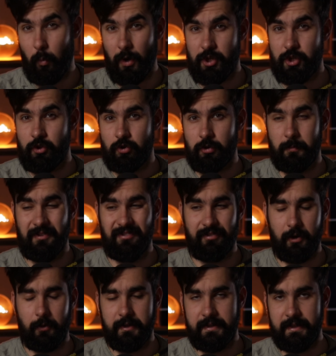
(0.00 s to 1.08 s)
and the question should be
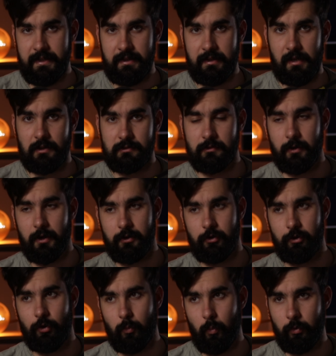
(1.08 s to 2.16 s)
very detailed,
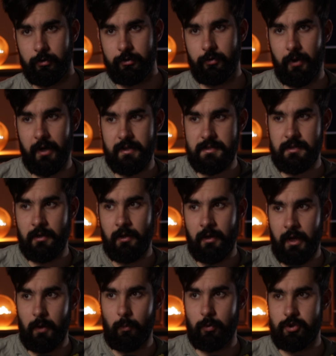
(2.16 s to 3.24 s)
right? You don't want to ask,
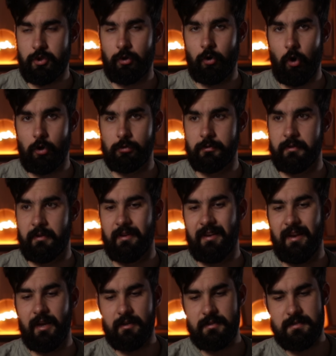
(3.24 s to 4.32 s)
hey, what's your goal in the
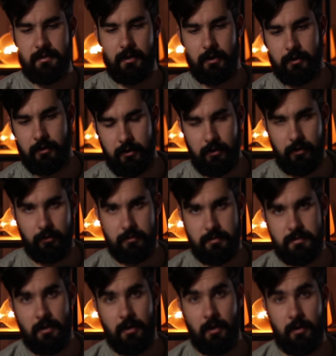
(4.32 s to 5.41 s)
next 10
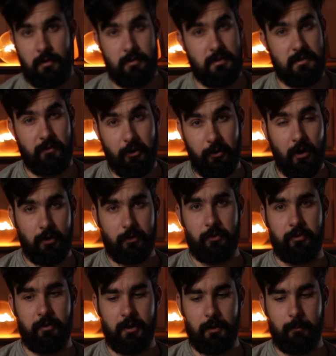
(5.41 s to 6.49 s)
years? It's very
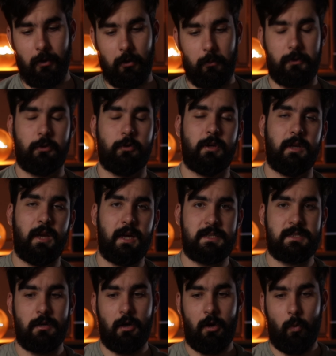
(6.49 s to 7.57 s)
hard to think about, but you can
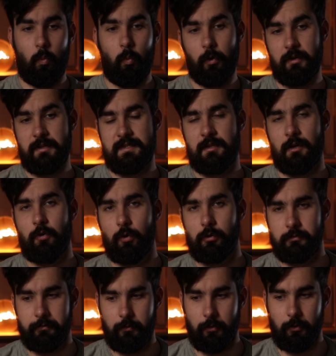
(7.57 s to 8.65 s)
ask, what is the
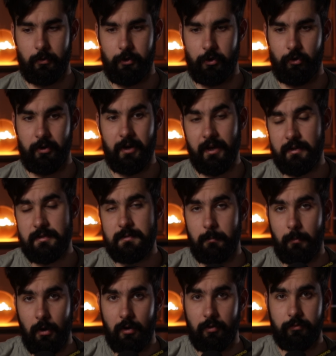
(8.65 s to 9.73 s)
goal for your
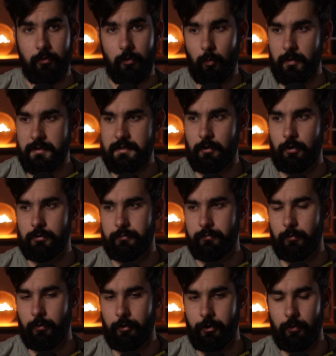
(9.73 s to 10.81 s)
next month? Or what's the goal
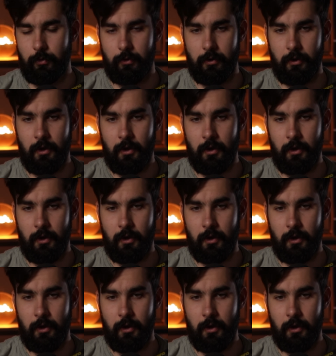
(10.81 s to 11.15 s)
for